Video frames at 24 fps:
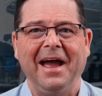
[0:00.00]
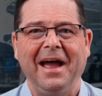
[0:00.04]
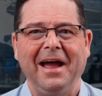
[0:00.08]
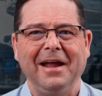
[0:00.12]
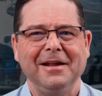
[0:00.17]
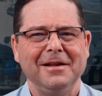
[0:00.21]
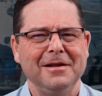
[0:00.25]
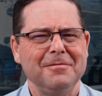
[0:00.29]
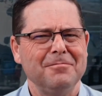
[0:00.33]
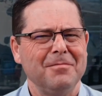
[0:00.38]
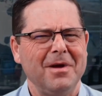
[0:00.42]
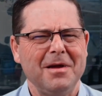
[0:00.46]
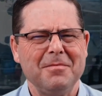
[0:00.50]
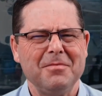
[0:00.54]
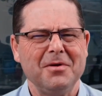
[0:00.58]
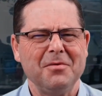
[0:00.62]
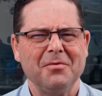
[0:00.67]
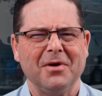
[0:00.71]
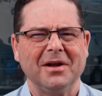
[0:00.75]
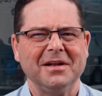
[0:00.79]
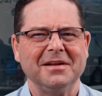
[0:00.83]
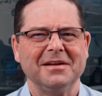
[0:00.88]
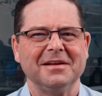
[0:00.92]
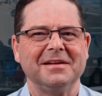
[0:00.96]
and then maybe
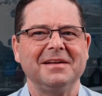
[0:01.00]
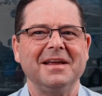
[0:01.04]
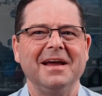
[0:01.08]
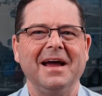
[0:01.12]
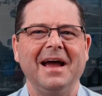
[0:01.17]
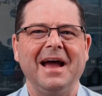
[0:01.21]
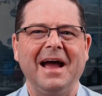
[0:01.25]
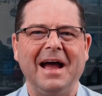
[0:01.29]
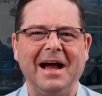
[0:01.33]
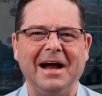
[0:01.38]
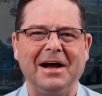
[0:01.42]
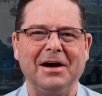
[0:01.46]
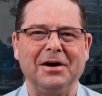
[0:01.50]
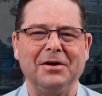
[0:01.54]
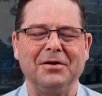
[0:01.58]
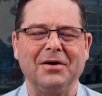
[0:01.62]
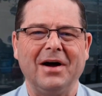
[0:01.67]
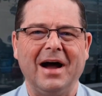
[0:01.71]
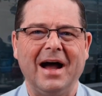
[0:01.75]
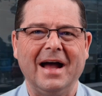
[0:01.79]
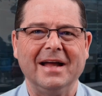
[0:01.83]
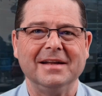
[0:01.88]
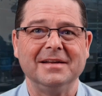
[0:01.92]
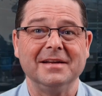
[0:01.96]
wondered
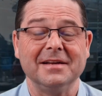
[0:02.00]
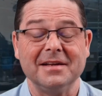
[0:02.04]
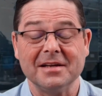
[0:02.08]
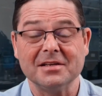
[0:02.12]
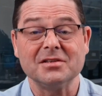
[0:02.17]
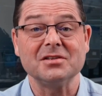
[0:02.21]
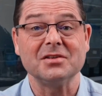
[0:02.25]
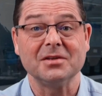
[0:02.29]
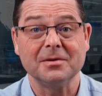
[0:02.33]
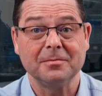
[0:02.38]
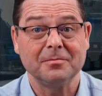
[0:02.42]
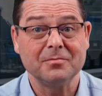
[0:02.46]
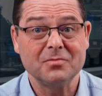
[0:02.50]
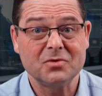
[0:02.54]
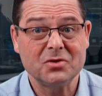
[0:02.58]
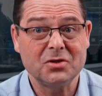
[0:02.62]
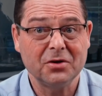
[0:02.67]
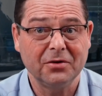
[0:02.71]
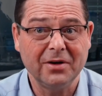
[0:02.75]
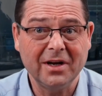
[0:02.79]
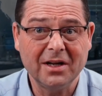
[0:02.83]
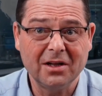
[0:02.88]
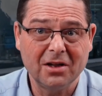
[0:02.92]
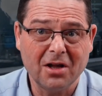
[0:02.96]
how I did it.
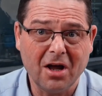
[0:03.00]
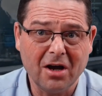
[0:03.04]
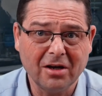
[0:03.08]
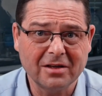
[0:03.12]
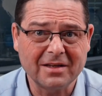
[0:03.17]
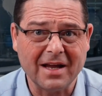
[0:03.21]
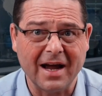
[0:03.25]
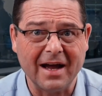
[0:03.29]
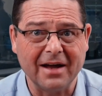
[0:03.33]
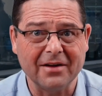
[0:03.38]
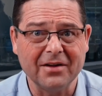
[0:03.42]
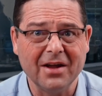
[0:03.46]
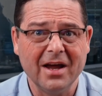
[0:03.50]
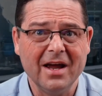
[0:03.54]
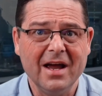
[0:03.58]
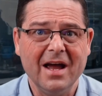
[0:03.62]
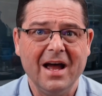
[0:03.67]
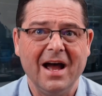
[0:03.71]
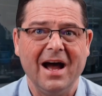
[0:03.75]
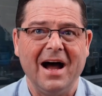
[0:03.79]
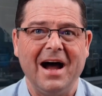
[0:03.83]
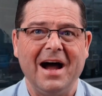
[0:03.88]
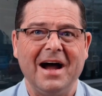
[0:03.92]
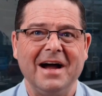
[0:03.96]
During lockdown,
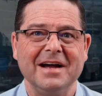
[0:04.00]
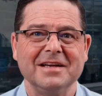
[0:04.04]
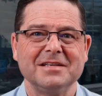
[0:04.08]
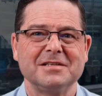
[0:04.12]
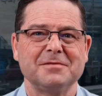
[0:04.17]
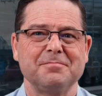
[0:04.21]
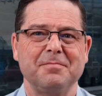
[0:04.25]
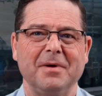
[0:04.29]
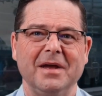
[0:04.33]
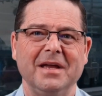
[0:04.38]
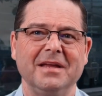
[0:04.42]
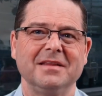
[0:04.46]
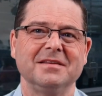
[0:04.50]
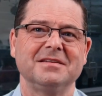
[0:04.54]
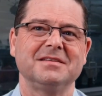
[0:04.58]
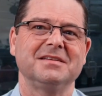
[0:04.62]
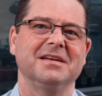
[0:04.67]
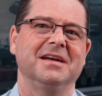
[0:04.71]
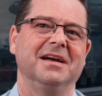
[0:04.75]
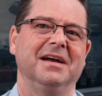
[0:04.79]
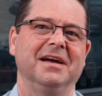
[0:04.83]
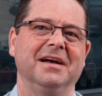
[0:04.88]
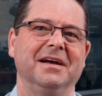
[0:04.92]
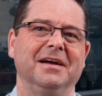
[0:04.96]
I spent
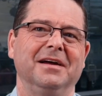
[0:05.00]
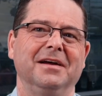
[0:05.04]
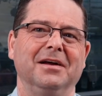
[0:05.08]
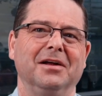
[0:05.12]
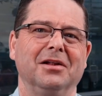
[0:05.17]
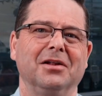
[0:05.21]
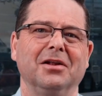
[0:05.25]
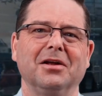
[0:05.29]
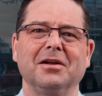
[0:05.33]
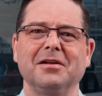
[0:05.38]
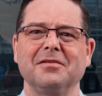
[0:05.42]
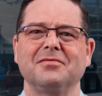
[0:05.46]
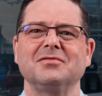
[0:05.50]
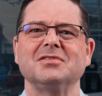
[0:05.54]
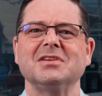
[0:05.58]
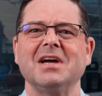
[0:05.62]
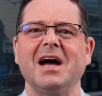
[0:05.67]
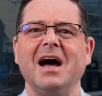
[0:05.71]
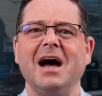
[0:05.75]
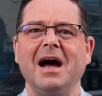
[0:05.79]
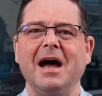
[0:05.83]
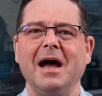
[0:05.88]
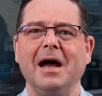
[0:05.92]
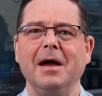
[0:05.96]
a lot of
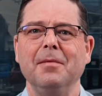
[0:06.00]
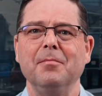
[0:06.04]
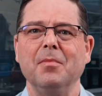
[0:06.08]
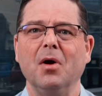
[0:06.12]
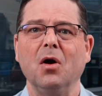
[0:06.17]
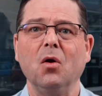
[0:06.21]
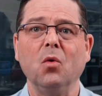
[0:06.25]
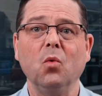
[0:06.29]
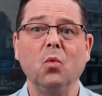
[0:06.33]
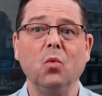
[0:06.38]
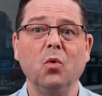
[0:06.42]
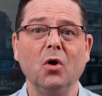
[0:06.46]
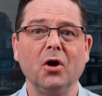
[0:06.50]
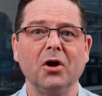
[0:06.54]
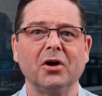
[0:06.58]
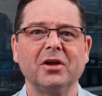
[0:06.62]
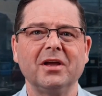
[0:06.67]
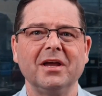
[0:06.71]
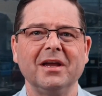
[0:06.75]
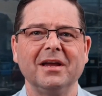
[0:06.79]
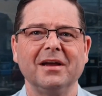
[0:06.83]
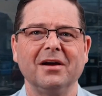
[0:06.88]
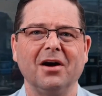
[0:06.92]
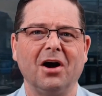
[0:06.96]
time
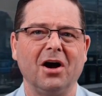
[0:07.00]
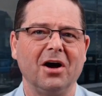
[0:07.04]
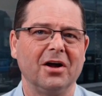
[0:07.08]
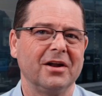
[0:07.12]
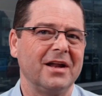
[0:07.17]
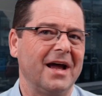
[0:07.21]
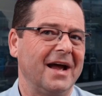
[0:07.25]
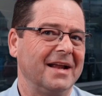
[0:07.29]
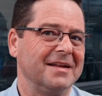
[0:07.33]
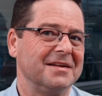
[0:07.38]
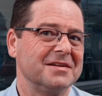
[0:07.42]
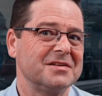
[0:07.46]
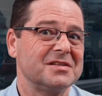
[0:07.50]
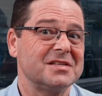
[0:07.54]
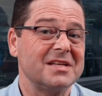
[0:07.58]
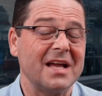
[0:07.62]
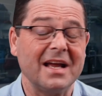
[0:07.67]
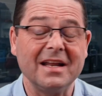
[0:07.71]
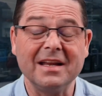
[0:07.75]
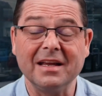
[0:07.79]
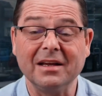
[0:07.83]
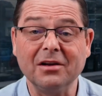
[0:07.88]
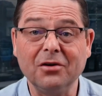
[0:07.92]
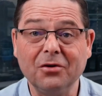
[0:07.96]
working on
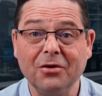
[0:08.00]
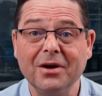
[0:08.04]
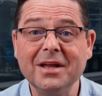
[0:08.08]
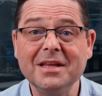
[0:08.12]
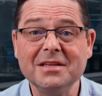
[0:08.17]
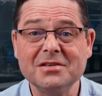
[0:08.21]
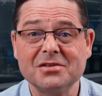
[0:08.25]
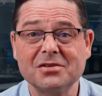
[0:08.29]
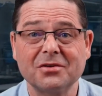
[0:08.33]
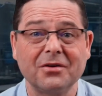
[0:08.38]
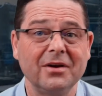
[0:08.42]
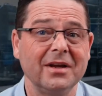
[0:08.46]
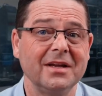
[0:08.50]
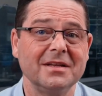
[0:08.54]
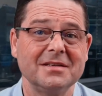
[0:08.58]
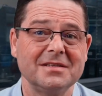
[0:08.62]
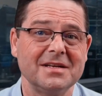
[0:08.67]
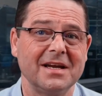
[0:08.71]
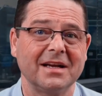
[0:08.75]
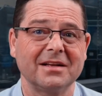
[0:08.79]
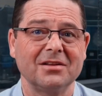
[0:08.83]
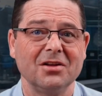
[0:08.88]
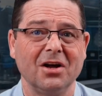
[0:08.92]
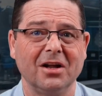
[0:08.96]
understanding green screen
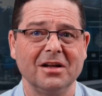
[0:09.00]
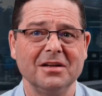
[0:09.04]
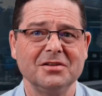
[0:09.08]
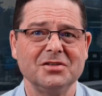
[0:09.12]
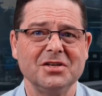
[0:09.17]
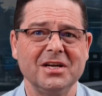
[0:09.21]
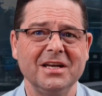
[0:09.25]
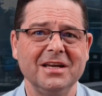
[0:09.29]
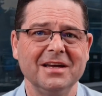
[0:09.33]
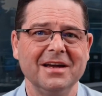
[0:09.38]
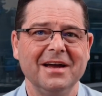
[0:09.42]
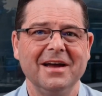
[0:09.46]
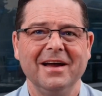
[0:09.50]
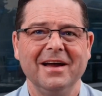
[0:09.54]
technology.